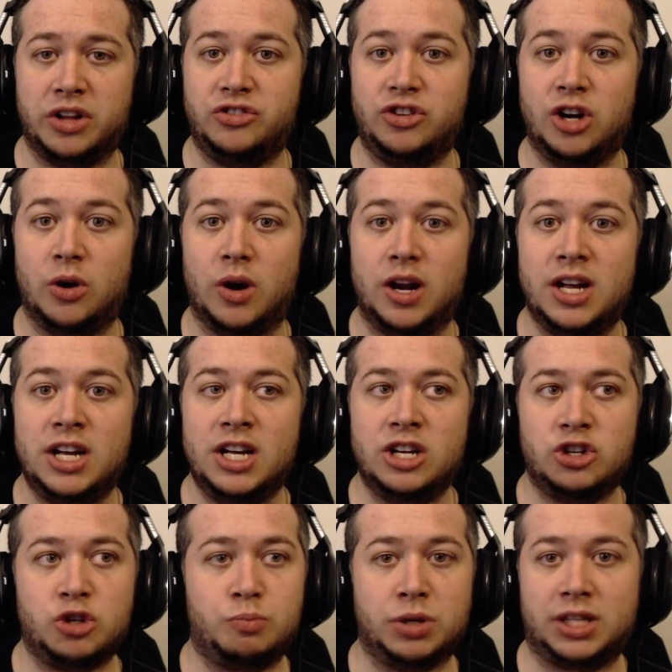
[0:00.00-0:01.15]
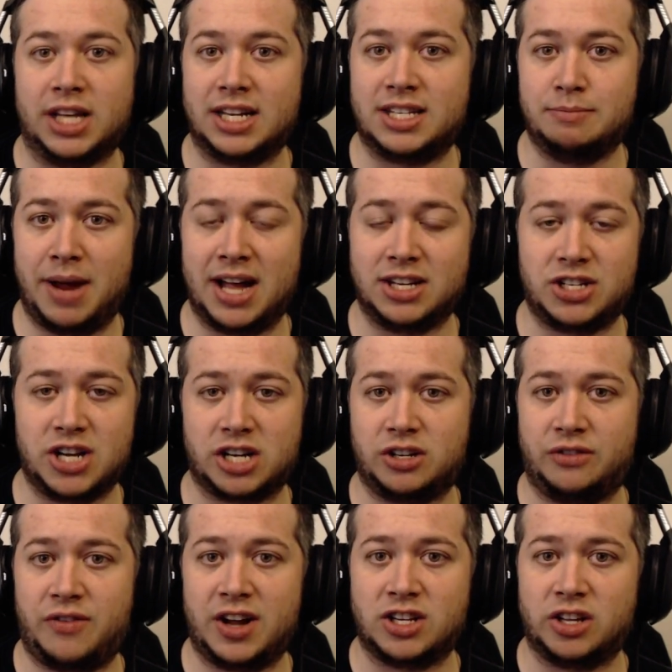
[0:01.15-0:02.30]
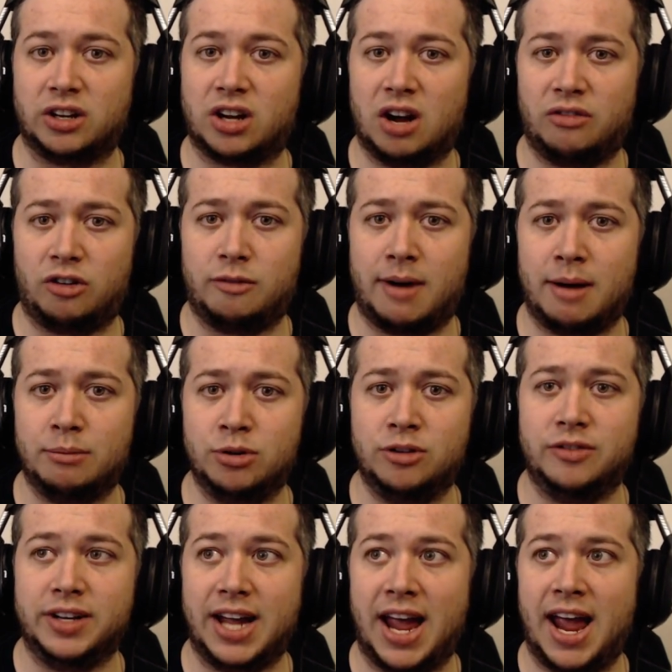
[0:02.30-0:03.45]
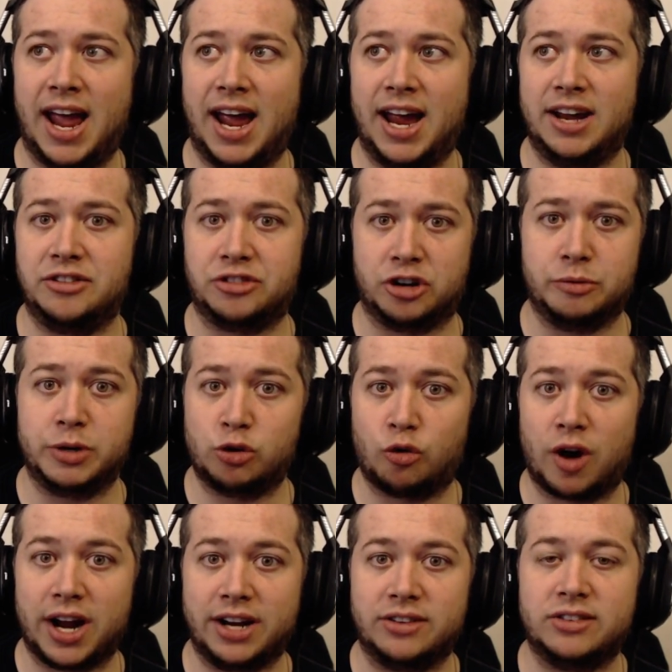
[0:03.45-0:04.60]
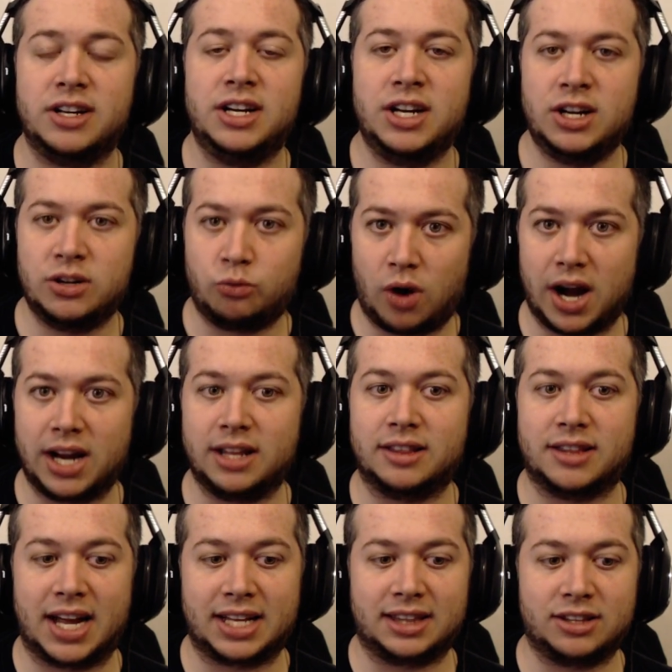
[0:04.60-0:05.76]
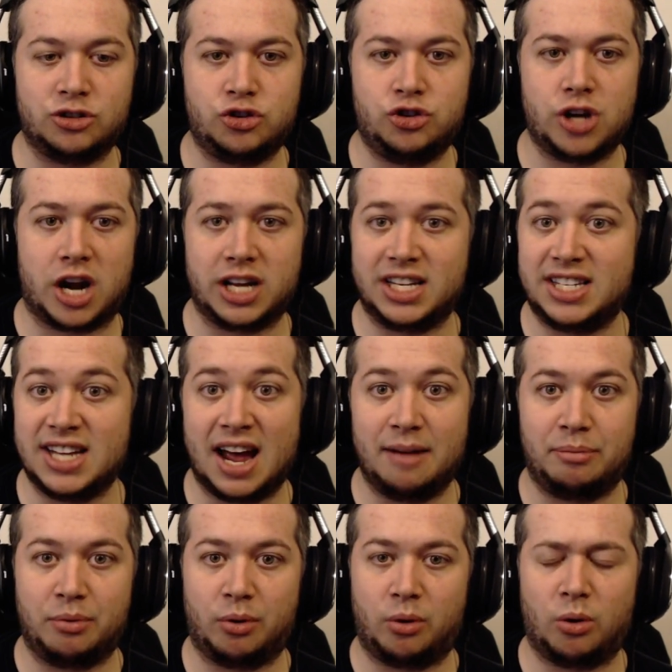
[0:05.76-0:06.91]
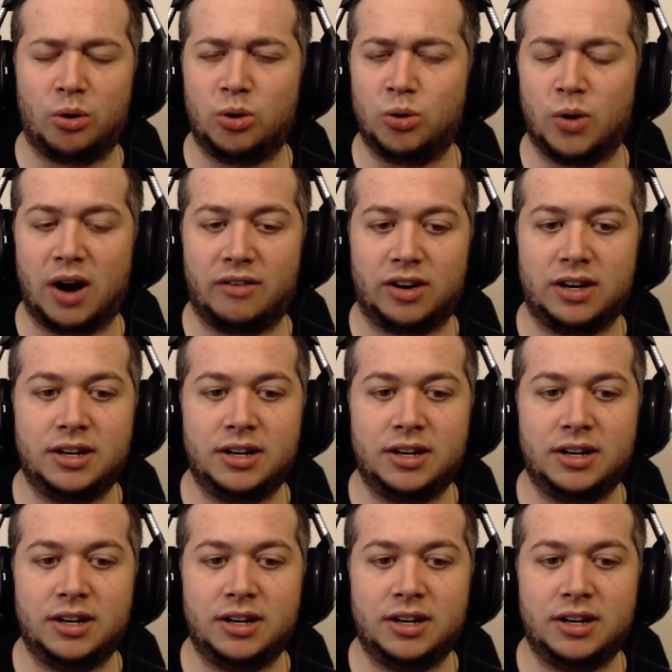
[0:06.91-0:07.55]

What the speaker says: doing. Just put that man's sexy face on the cover of my movie and it's going to be great, right? Like Johnny Depp or whoever.